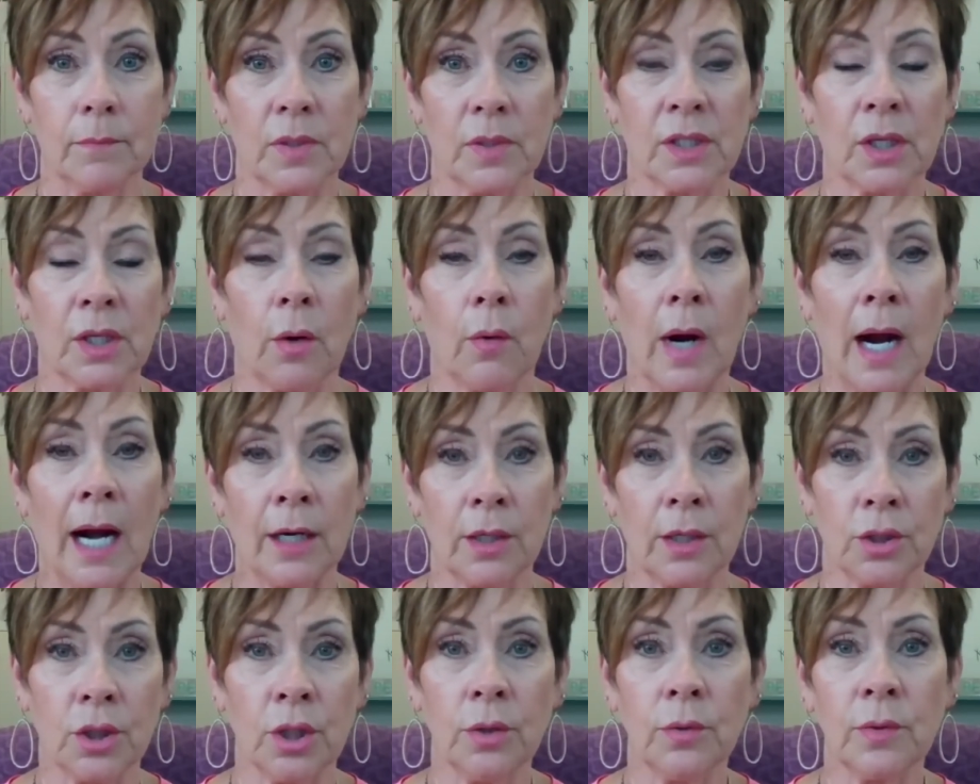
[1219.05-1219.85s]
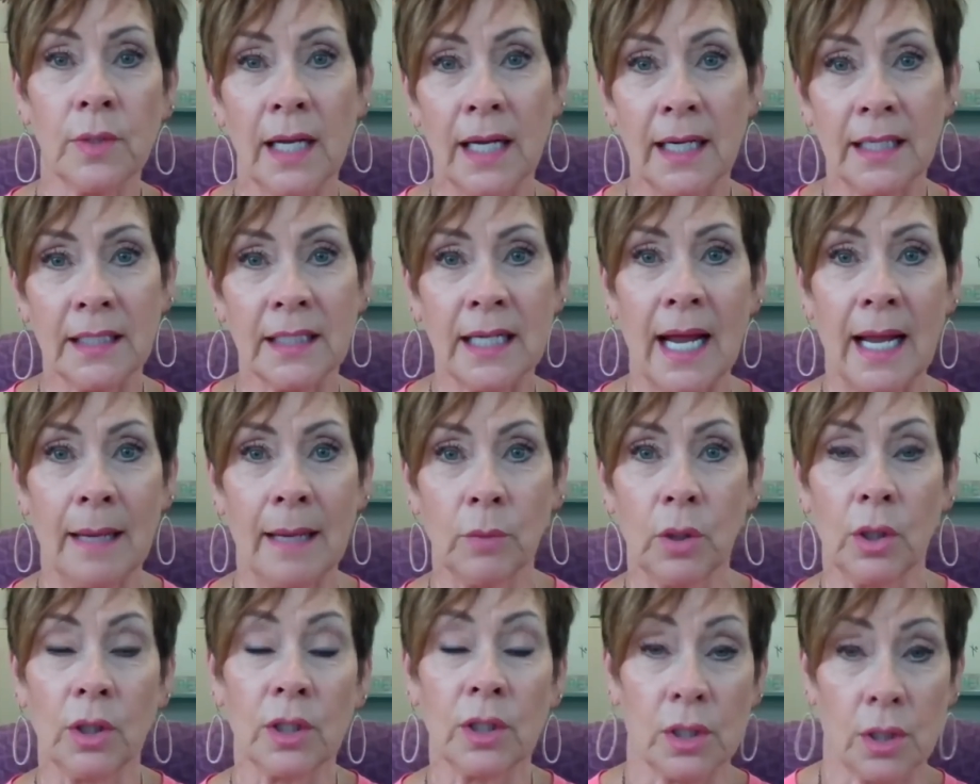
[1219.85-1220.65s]
So our 2
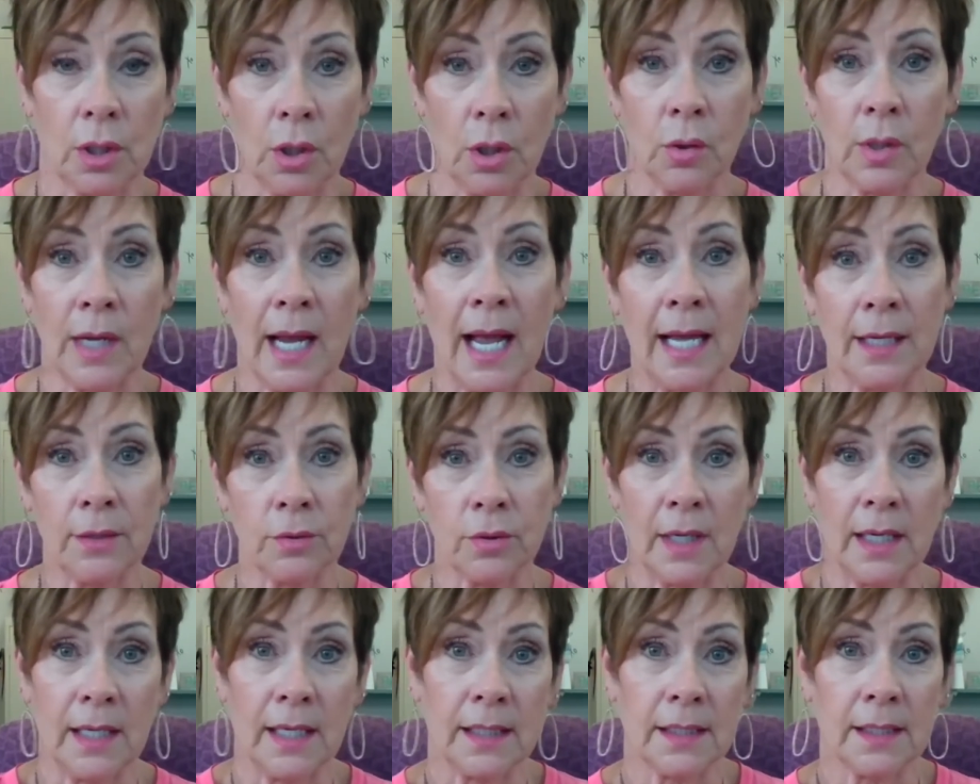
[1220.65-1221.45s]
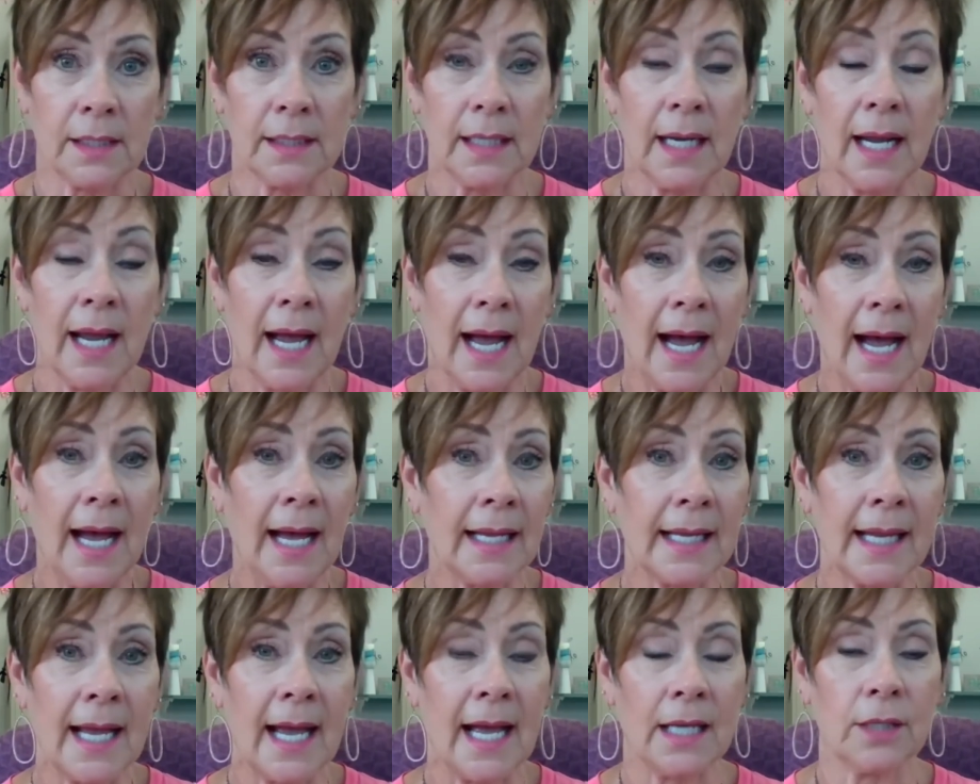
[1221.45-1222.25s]
daytime looks, low contrast,
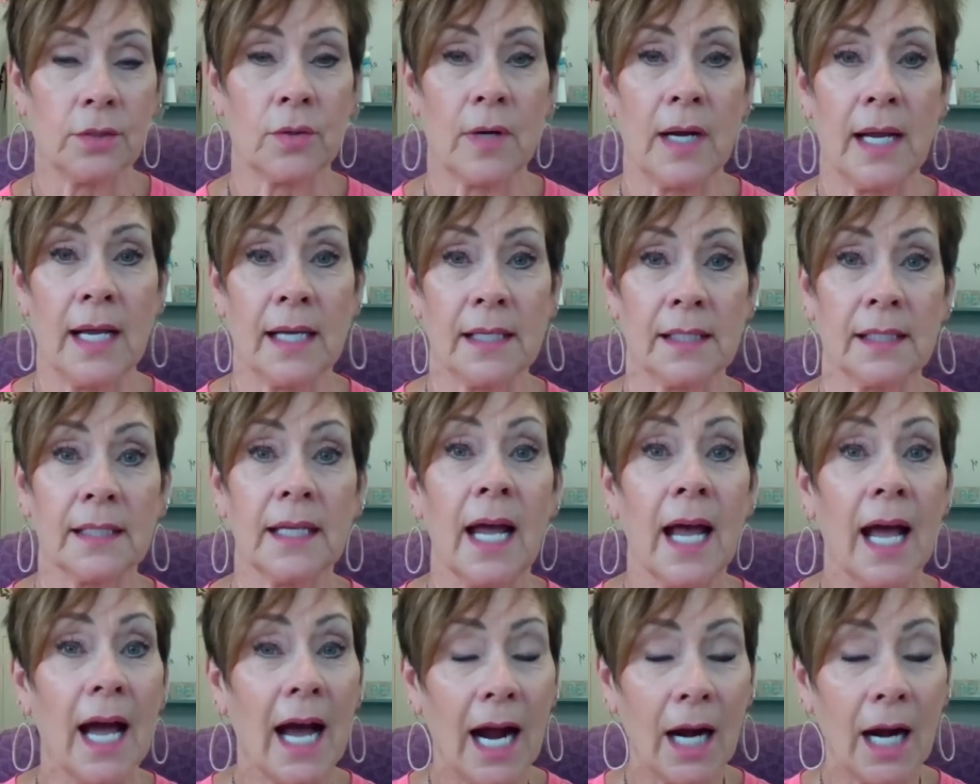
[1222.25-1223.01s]
high contrast,